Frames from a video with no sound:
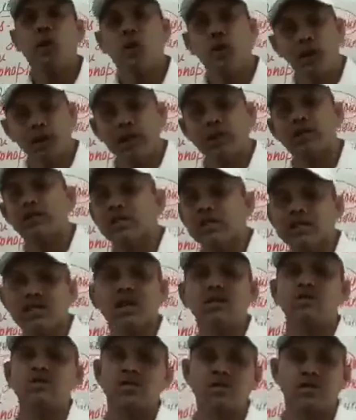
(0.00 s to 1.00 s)
over the
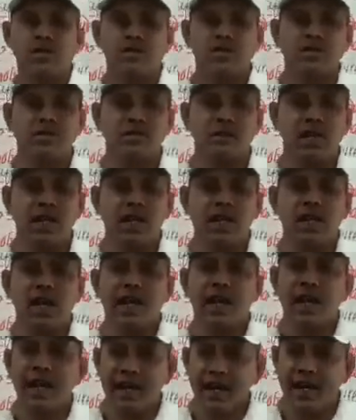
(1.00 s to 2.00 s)
sounds.
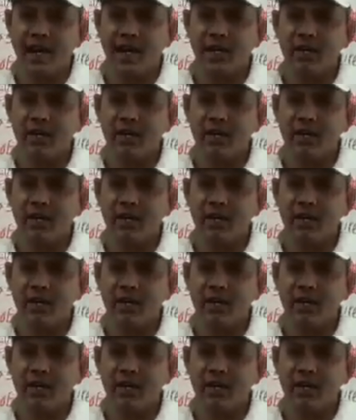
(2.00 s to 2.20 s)
And